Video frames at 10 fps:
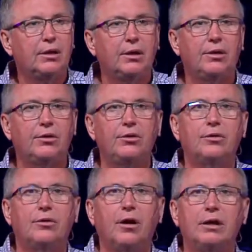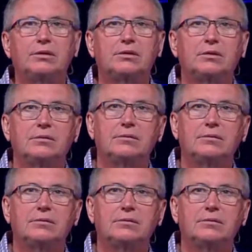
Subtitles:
in you, Christ.